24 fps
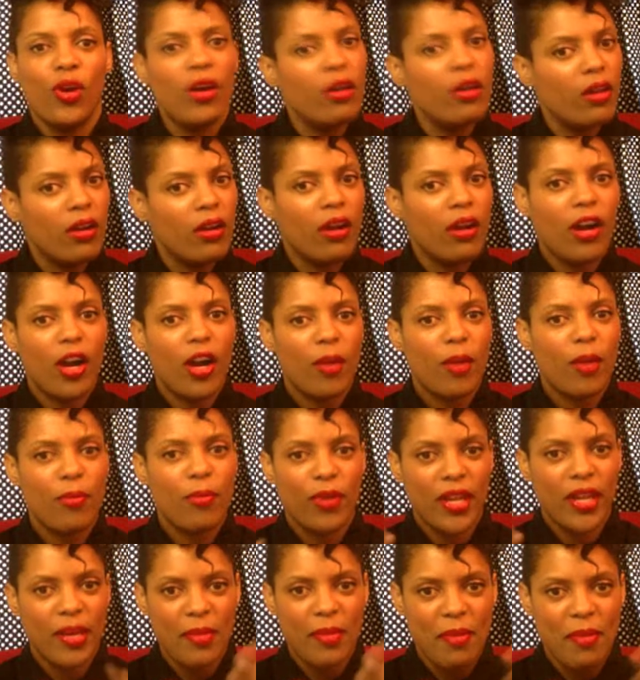her
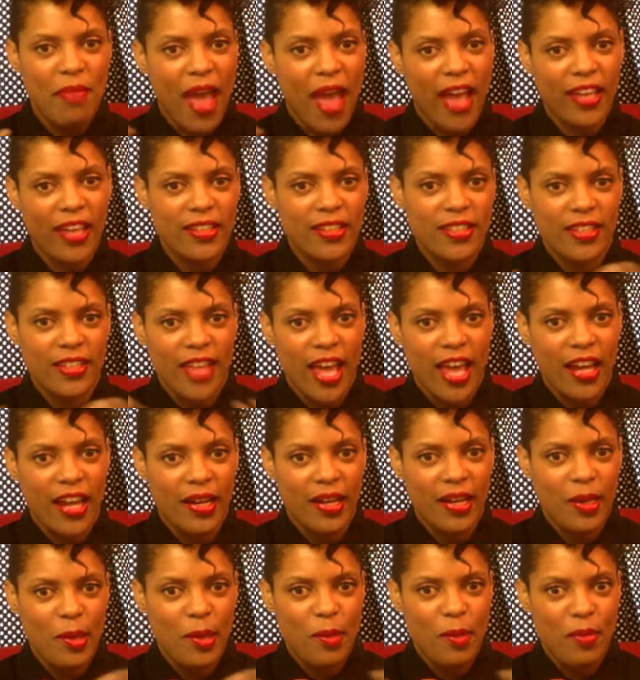bringing me back into that a
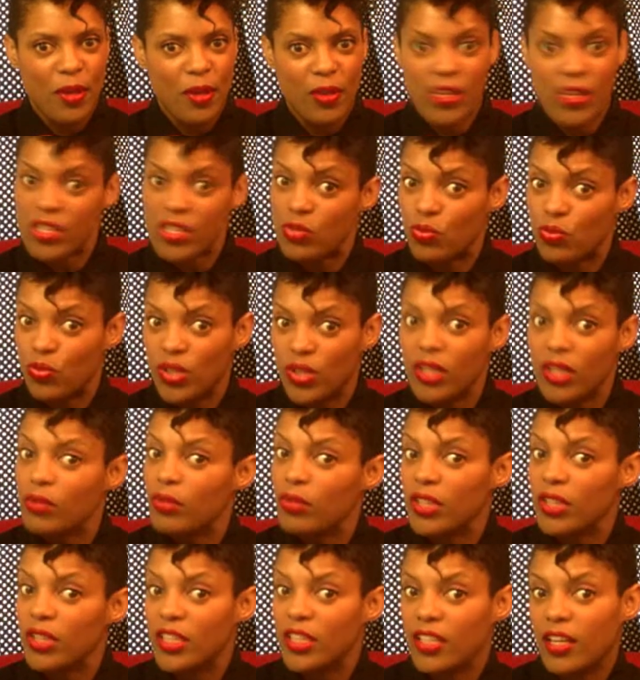little bit is really,
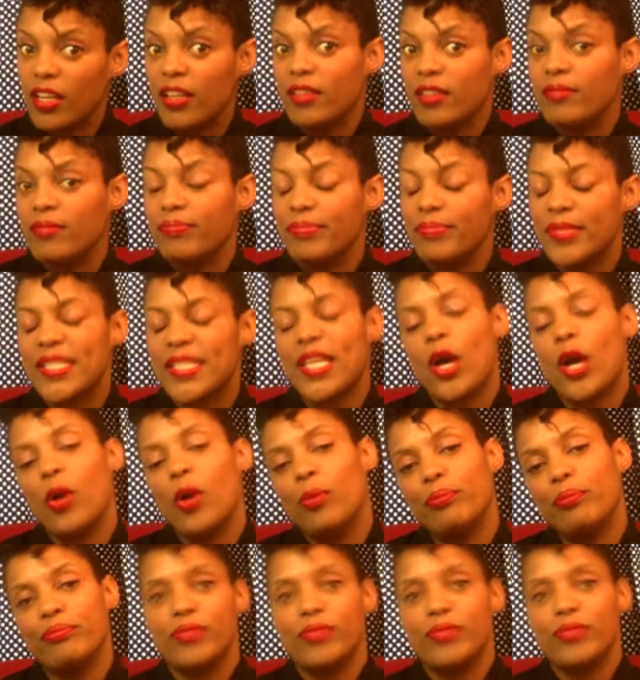really good. So
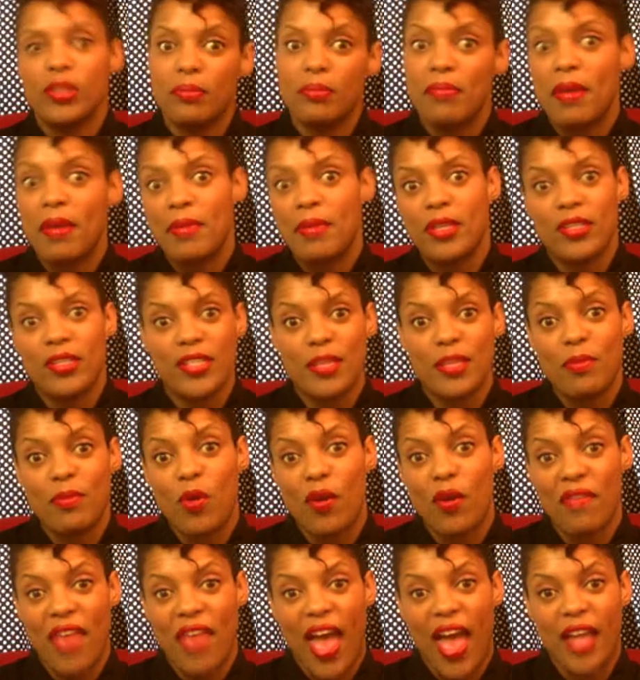maybe you'll see more
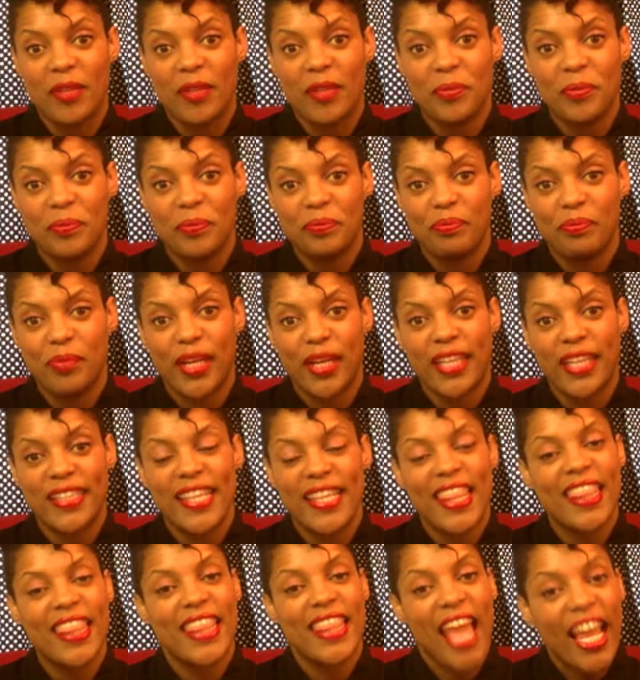of that. But
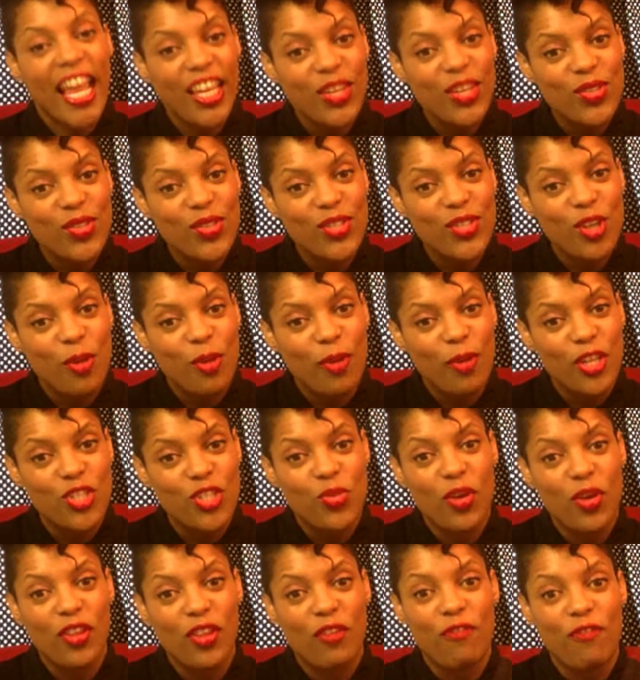thank you so much. You
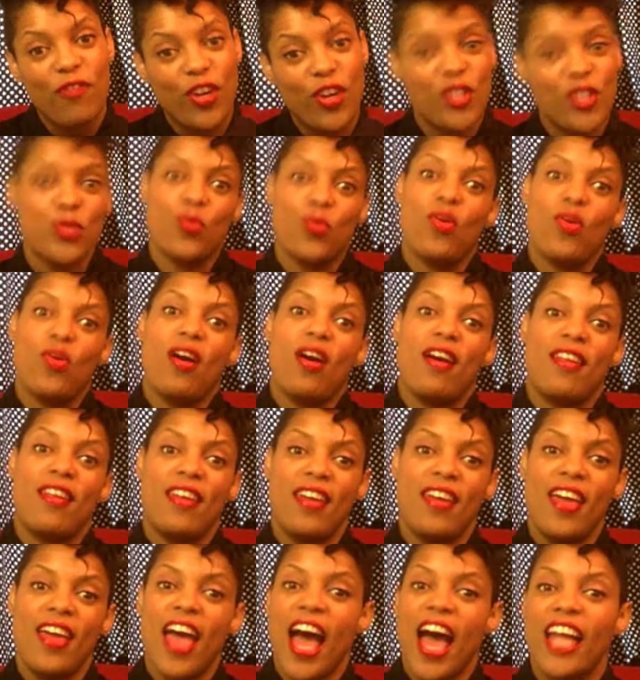are the first one.
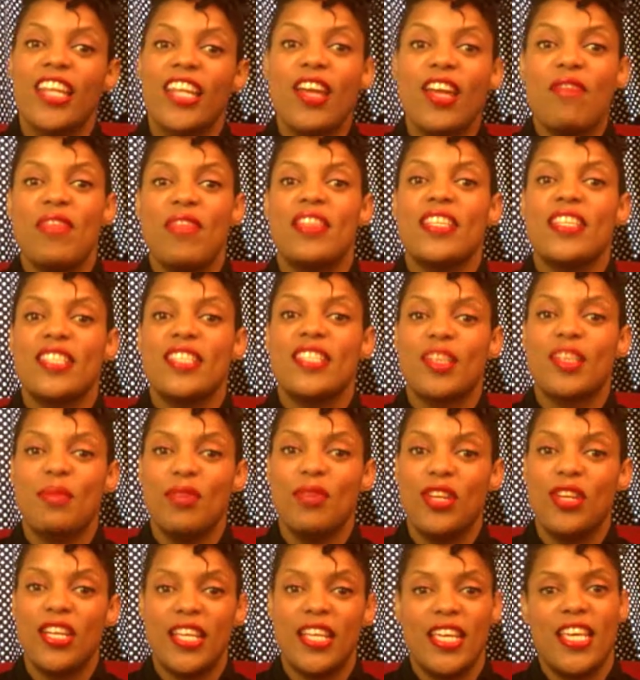I love that this
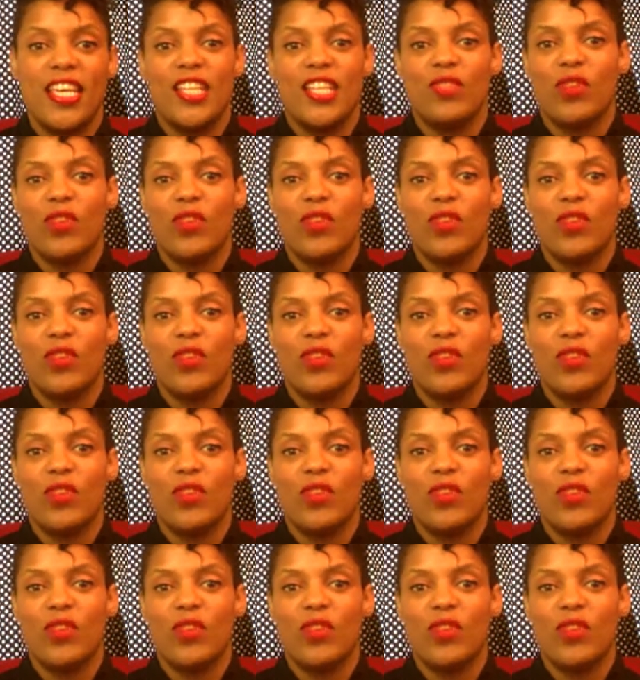community is very